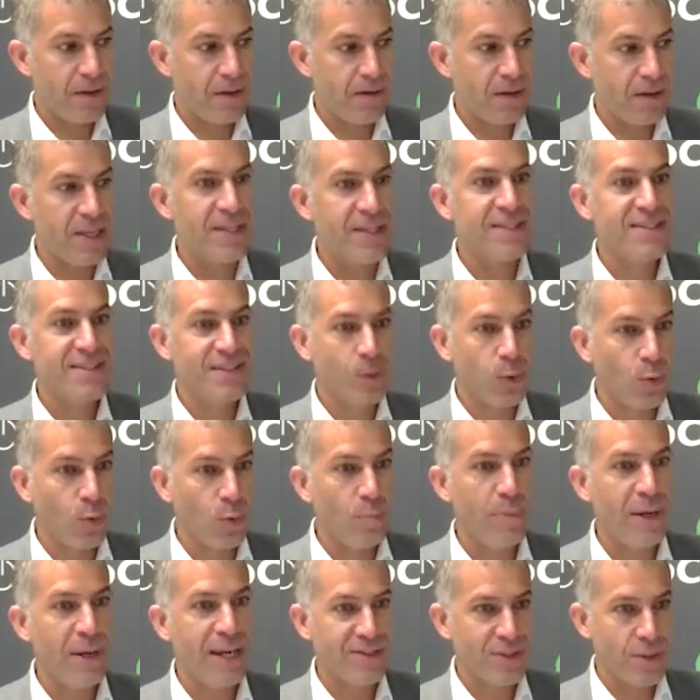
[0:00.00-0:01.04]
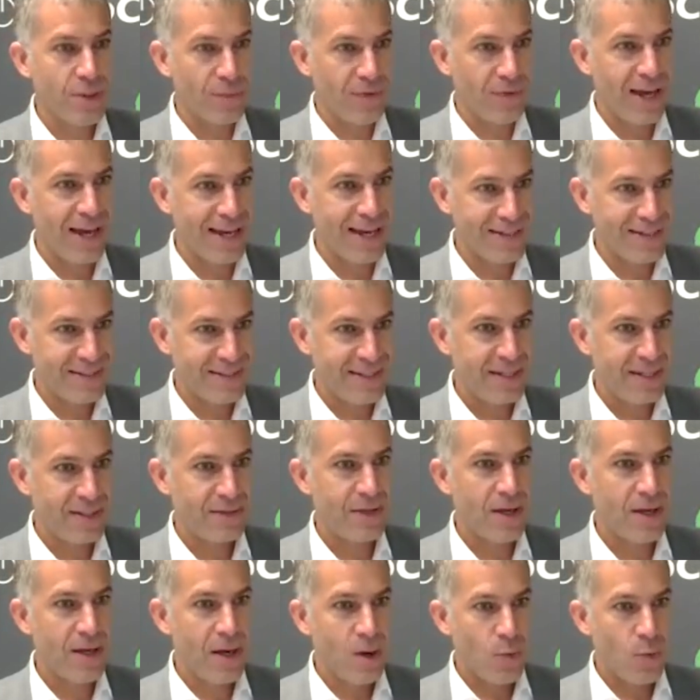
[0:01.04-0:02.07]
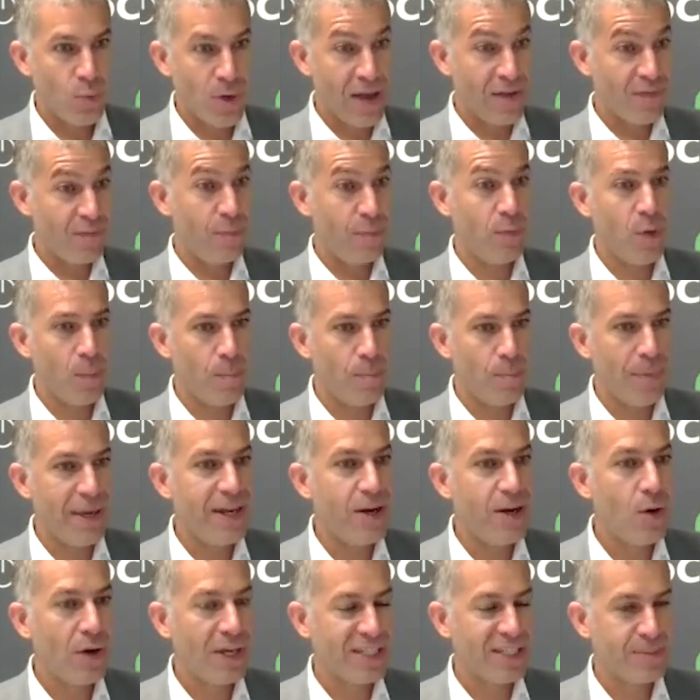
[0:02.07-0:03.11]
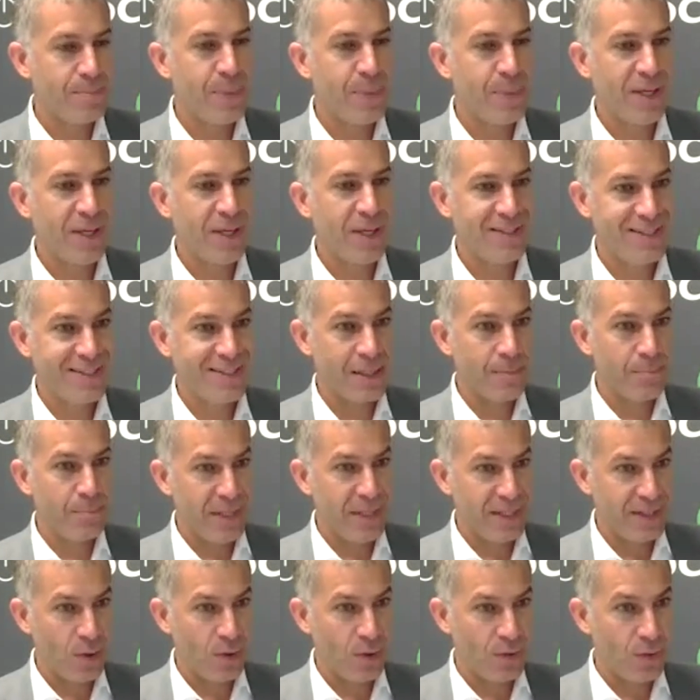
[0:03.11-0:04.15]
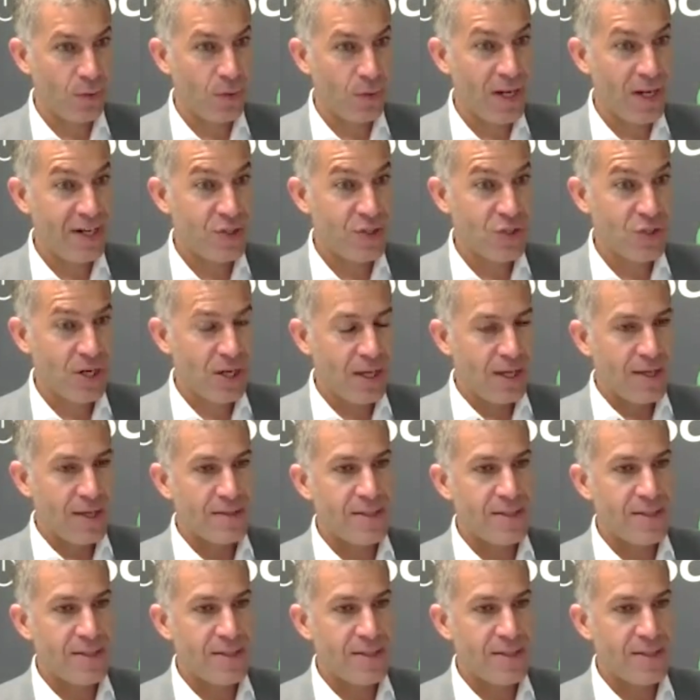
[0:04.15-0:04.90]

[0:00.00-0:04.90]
installed base of assets, we have better expertise and better knowledge